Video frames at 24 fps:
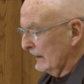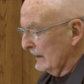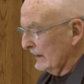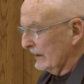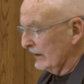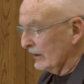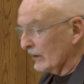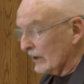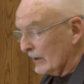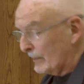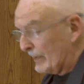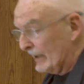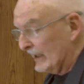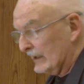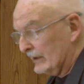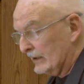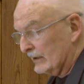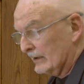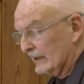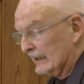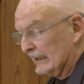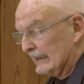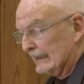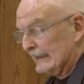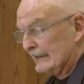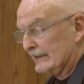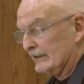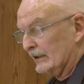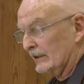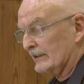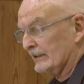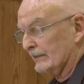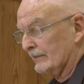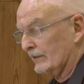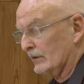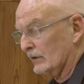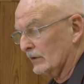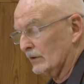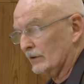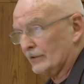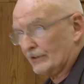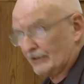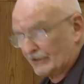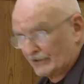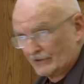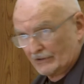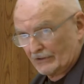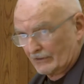The European Union is not, of
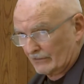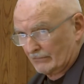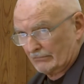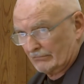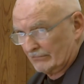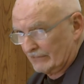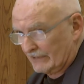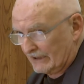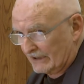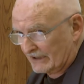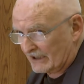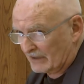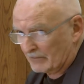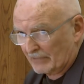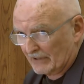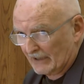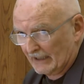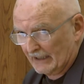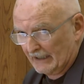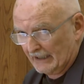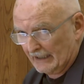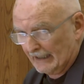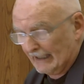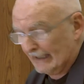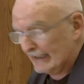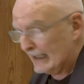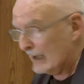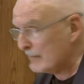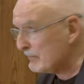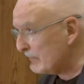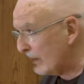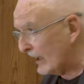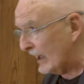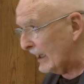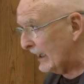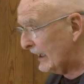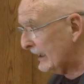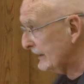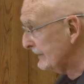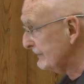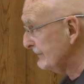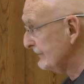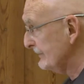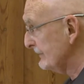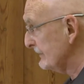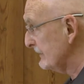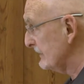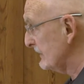course, simply an empire,
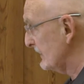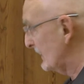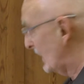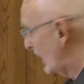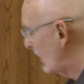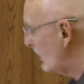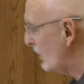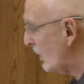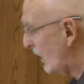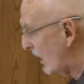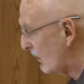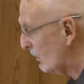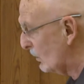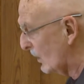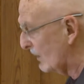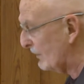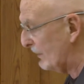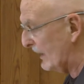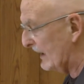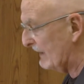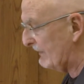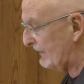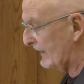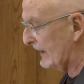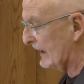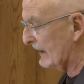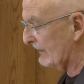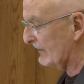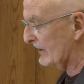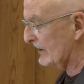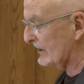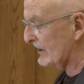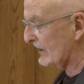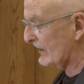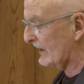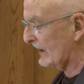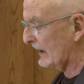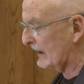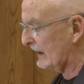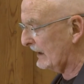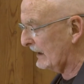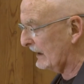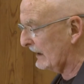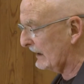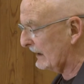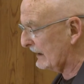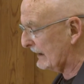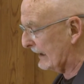though one would be forgiven to
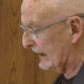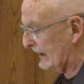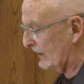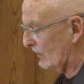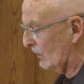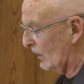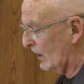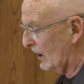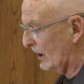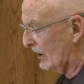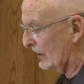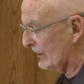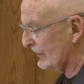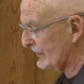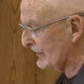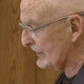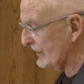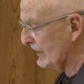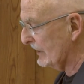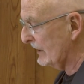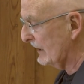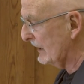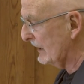thinking that it was,